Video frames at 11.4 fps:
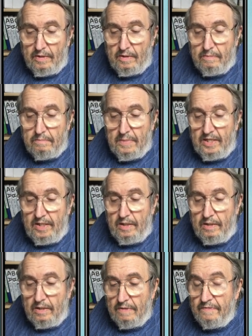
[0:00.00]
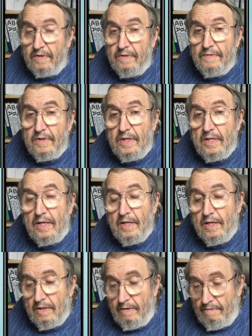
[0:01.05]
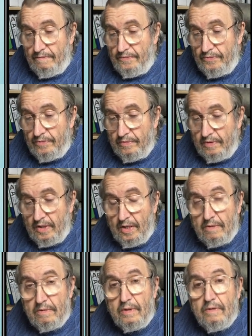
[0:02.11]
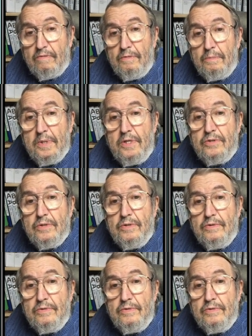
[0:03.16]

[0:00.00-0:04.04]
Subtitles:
that many have given their lives caring for patients.